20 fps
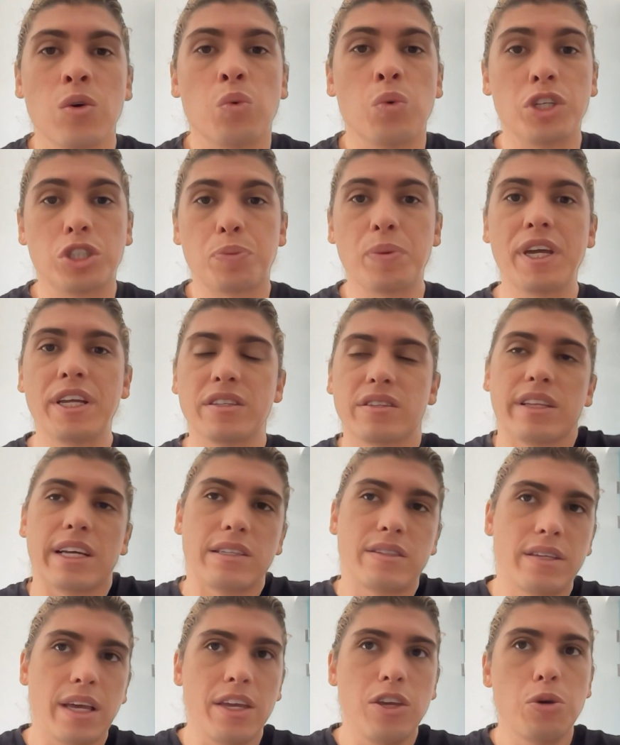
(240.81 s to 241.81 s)
Which means,
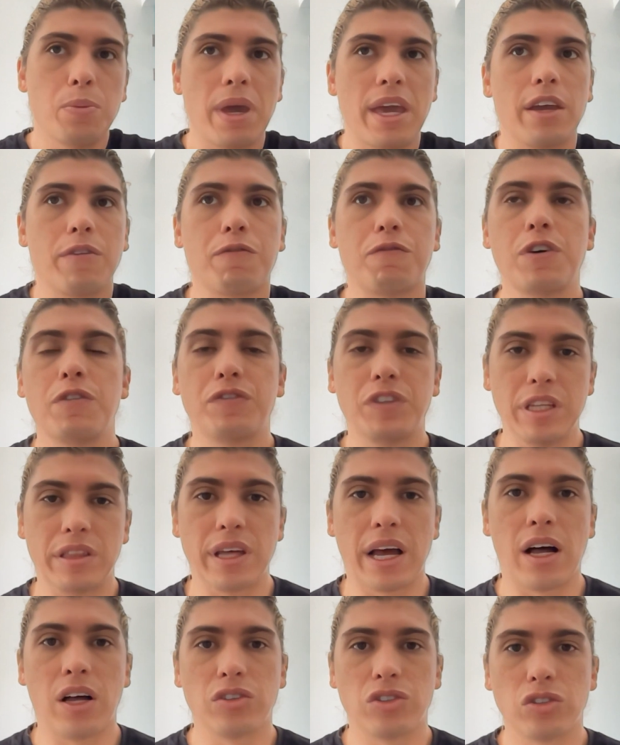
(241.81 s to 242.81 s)
let's say you make
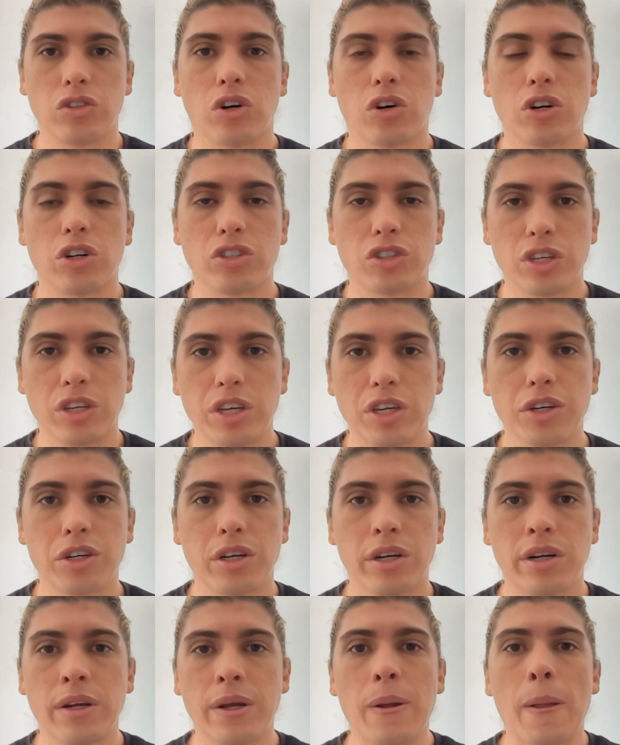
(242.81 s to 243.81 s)
$50,000 a
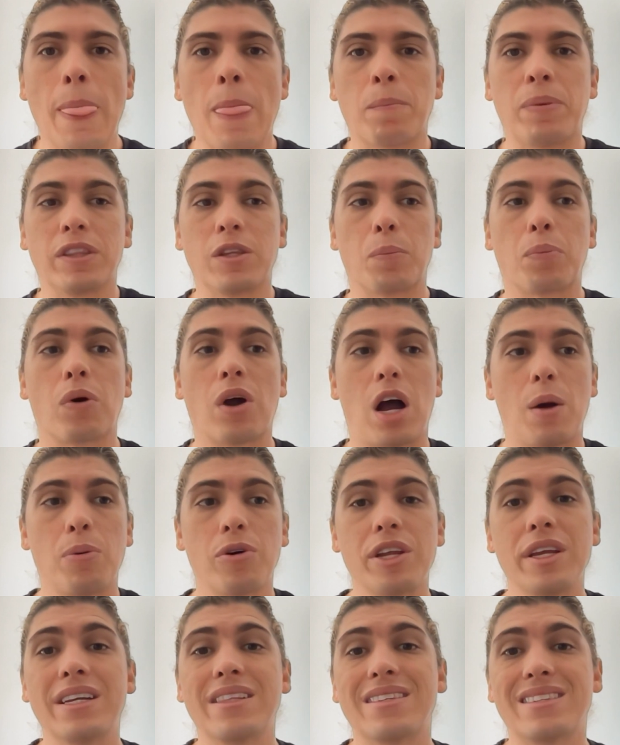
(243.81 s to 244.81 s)
year, but the
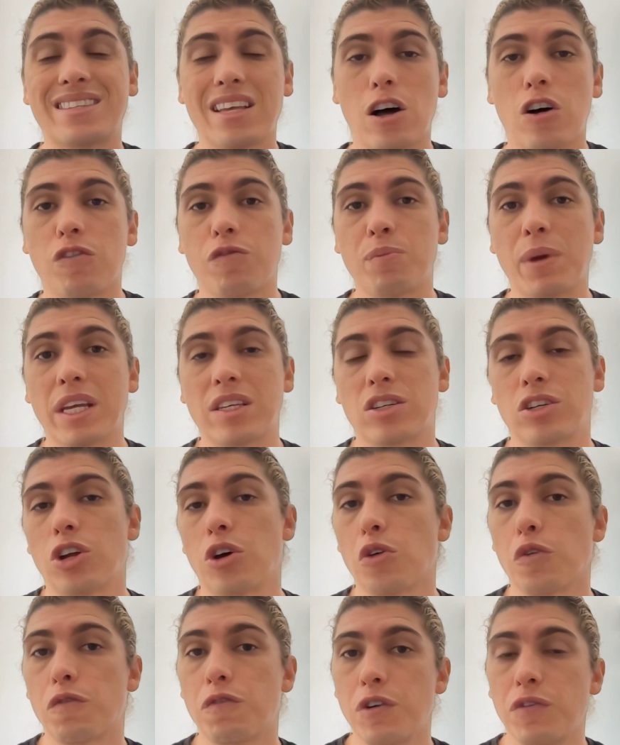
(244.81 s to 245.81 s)
property itself makes
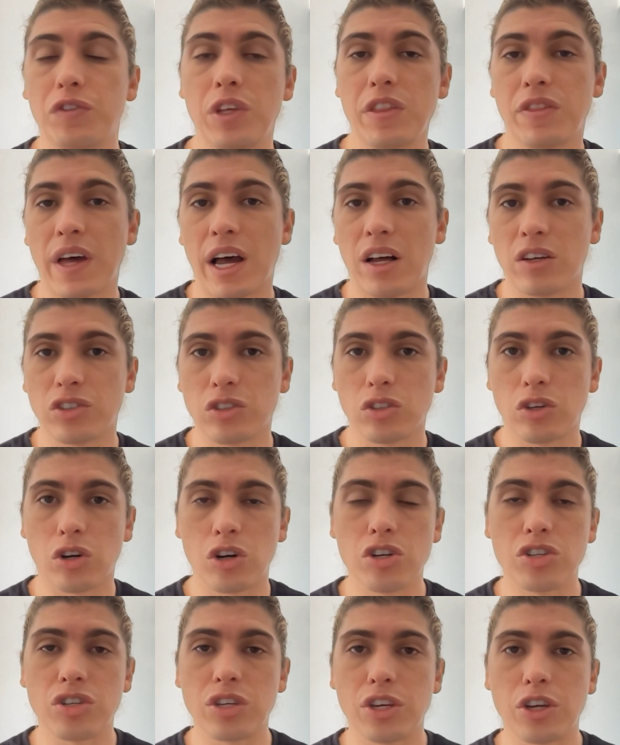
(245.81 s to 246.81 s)
another
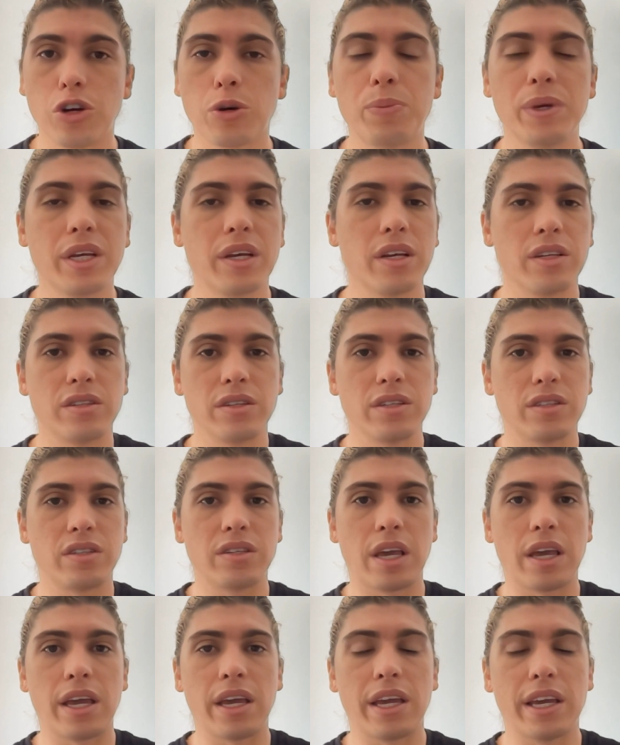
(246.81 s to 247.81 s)
$50,000 a year because it's
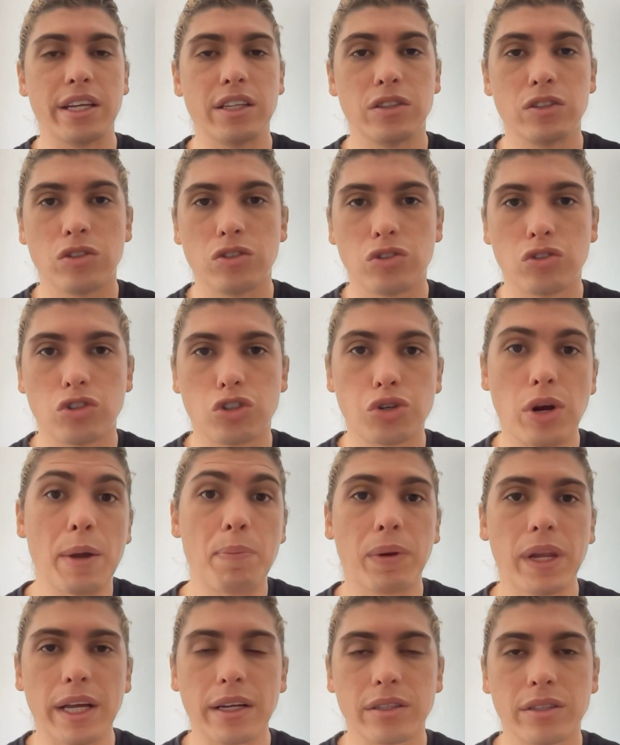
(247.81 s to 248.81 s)
a
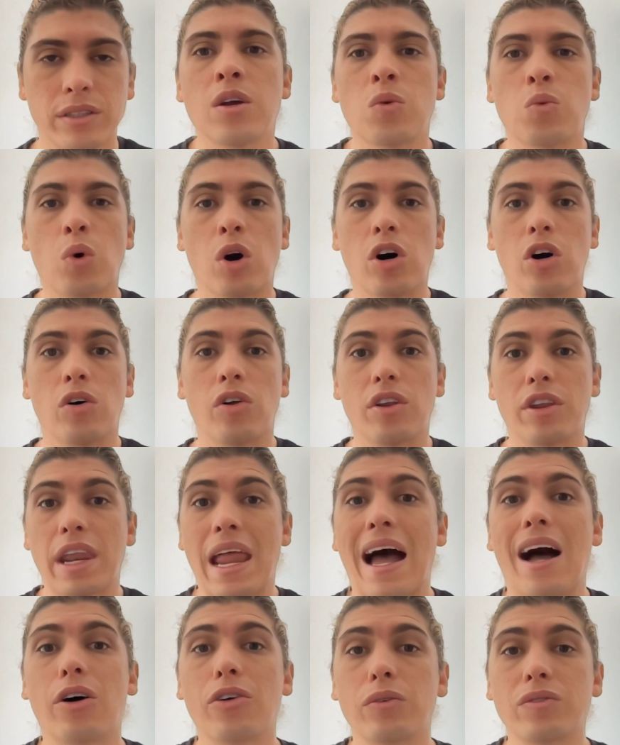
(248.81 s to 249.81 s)
triplex. Well,
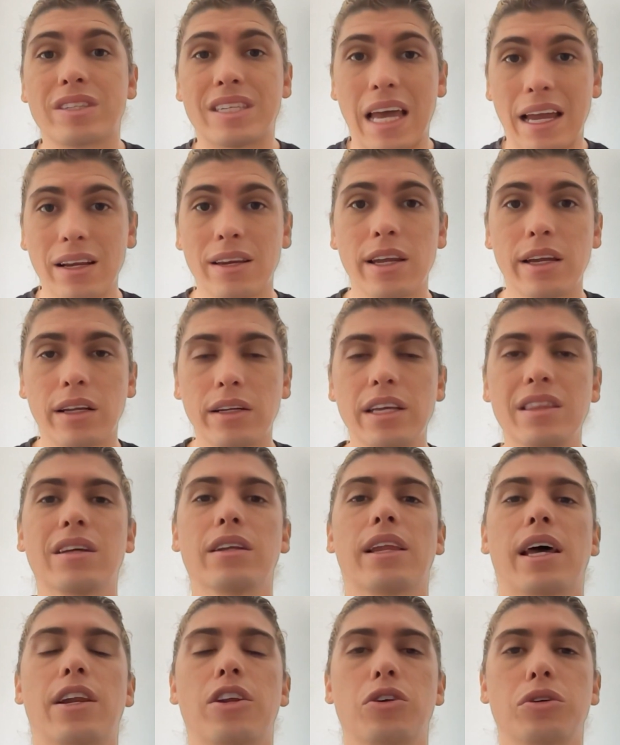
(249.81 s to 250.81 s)
now technically the
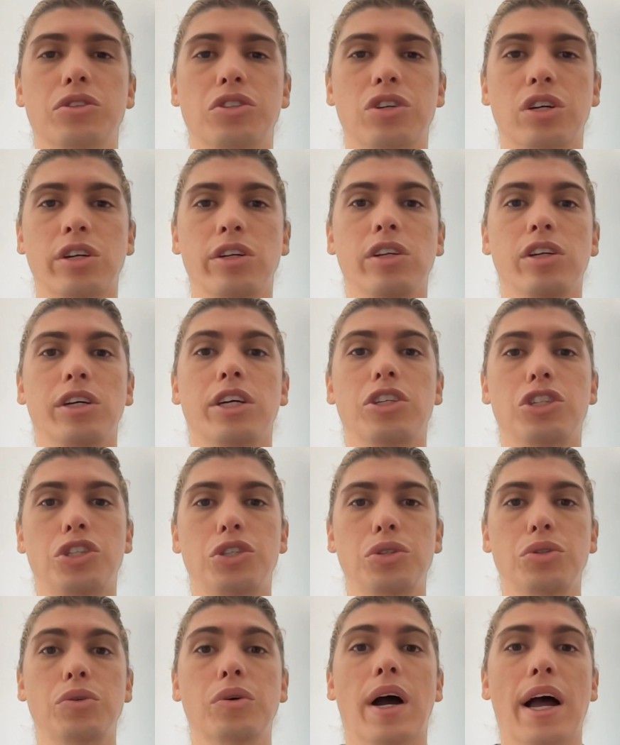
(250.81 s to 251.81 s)
lender is going to look at
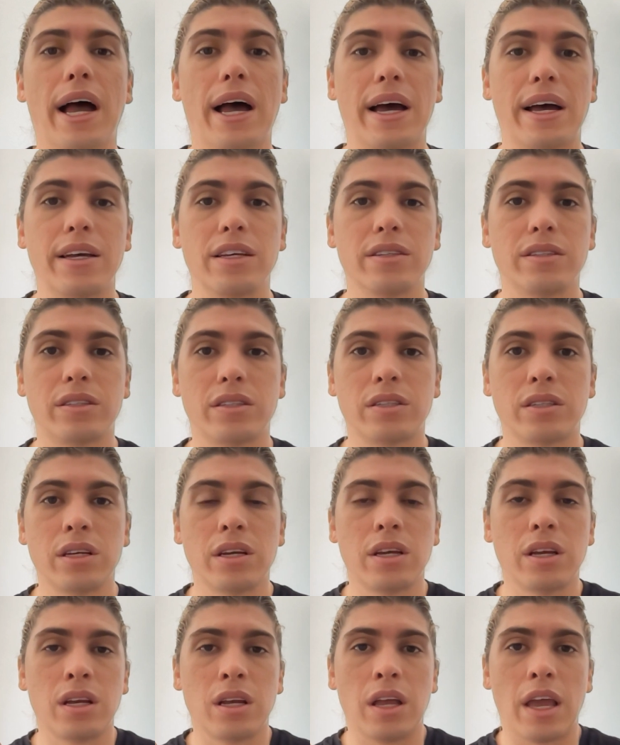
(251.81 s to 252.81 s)
you as
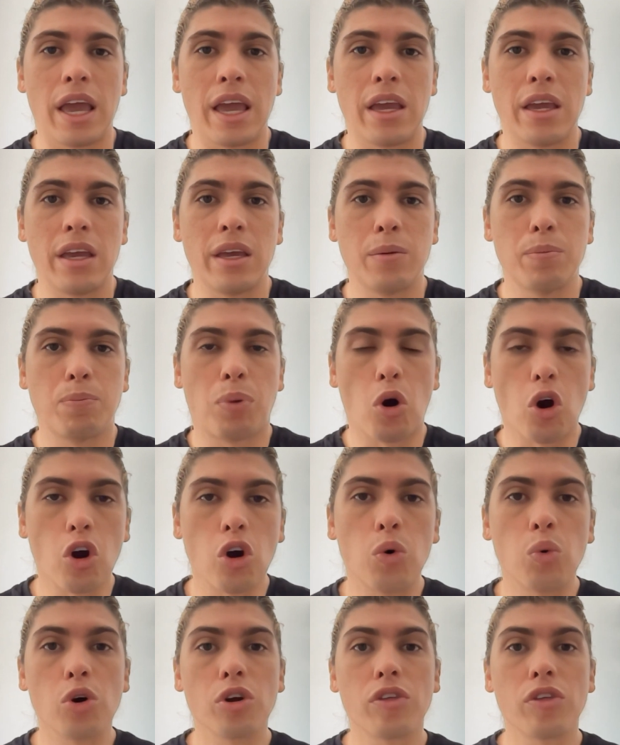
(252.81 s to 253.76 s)
a borrower